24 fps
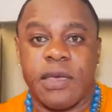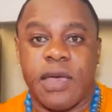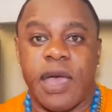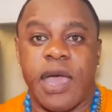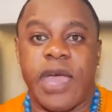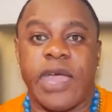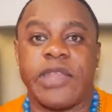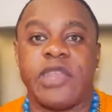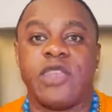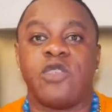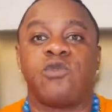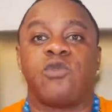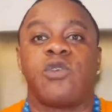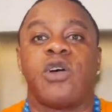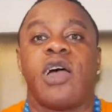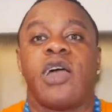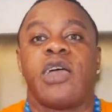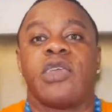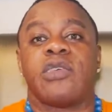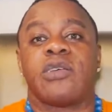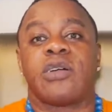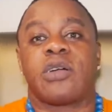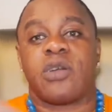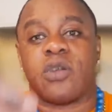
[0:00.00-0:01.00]
I did
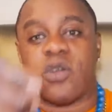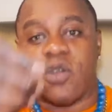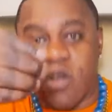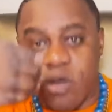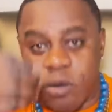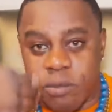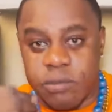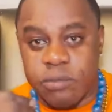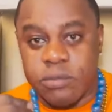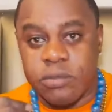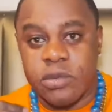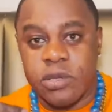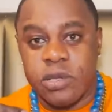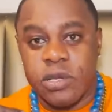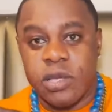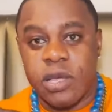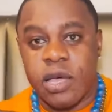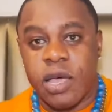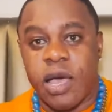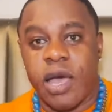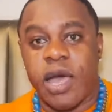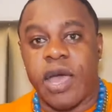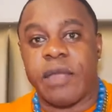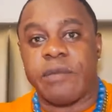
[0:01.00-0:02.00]
want you come
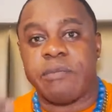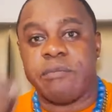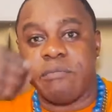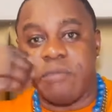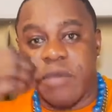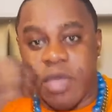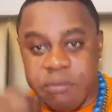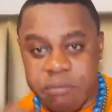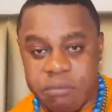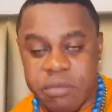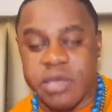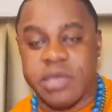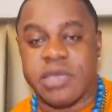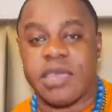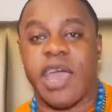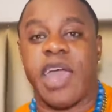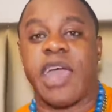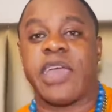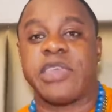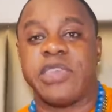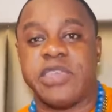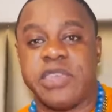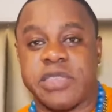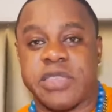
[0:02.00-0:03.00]
and make me
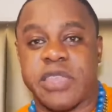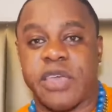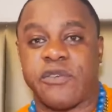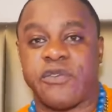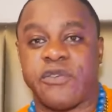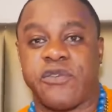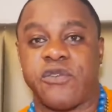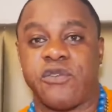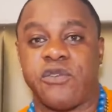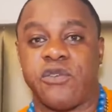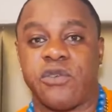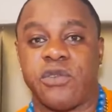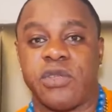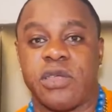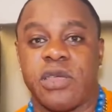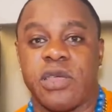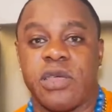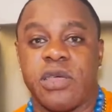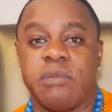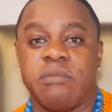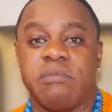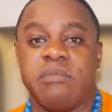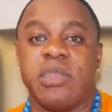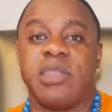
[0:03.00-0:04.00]
can eat a food.
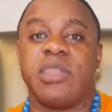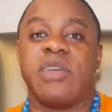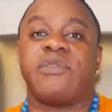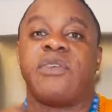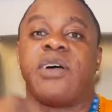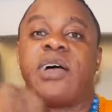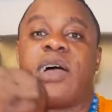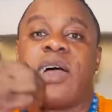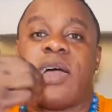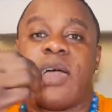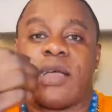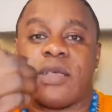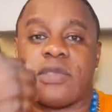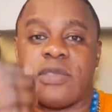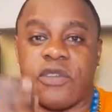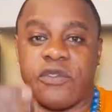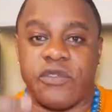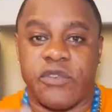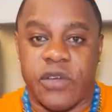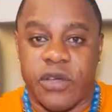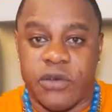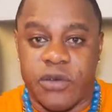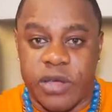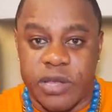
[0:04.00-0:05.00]
Me never ask you
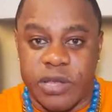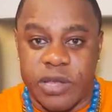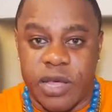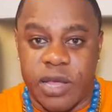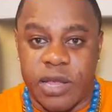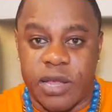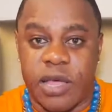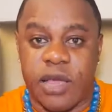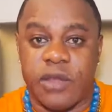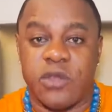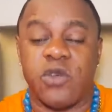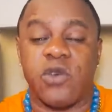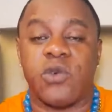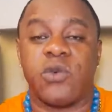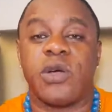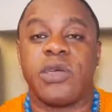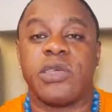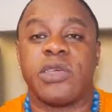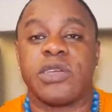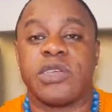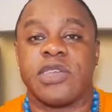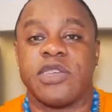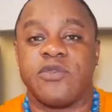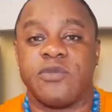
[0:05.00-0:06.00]
for a dollar, don't want
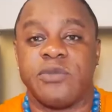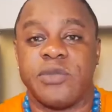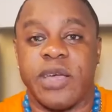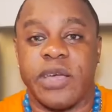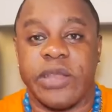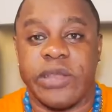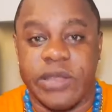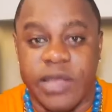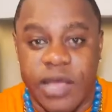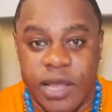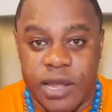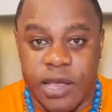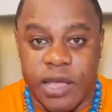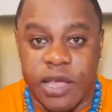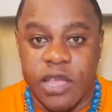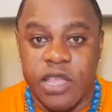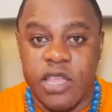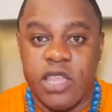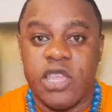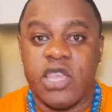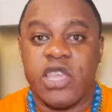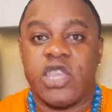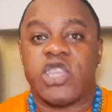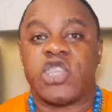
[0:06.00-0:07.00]
you give me a dollar.
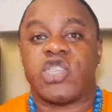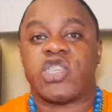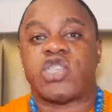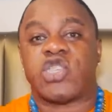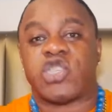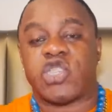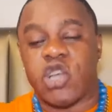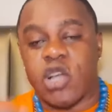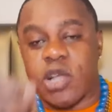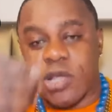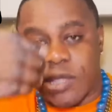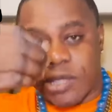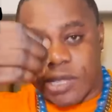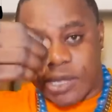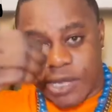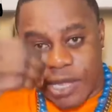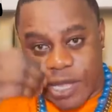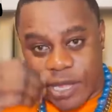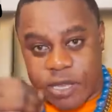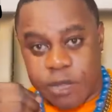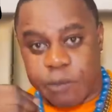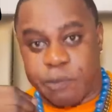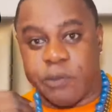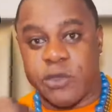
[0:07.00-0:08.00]
Just
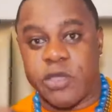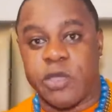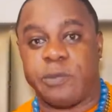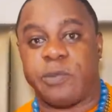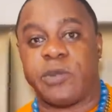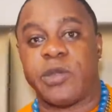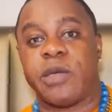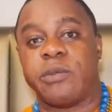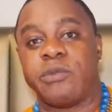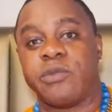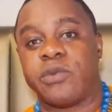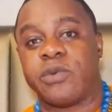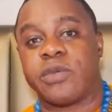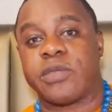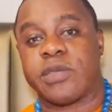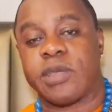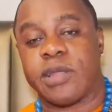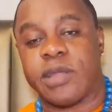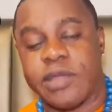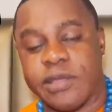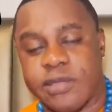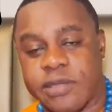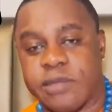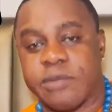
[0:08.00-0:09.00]
let the people them know, say,
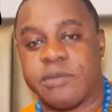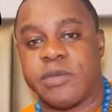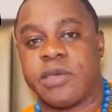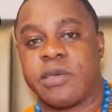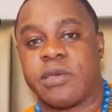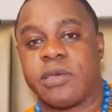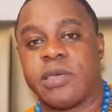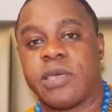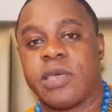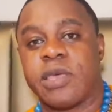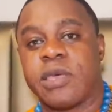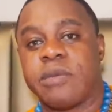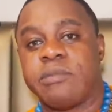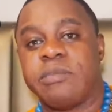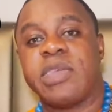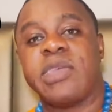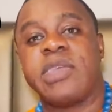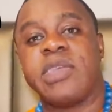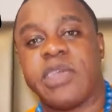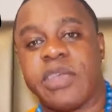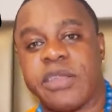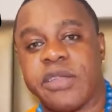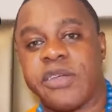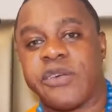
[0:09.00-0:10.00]
listen me. I
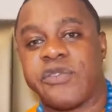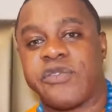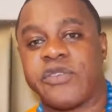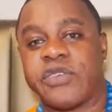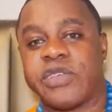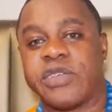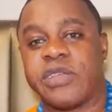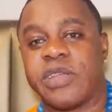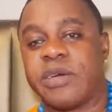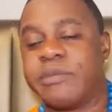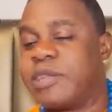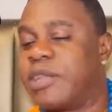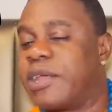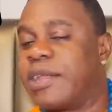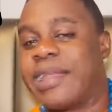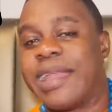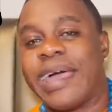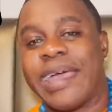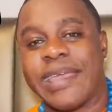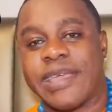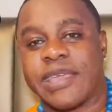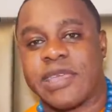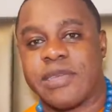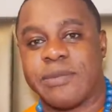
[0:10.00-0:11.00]
eat nothing and I don't
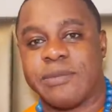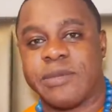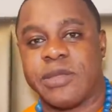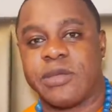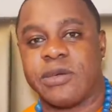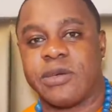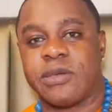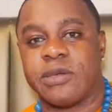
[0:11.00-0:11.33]
like him.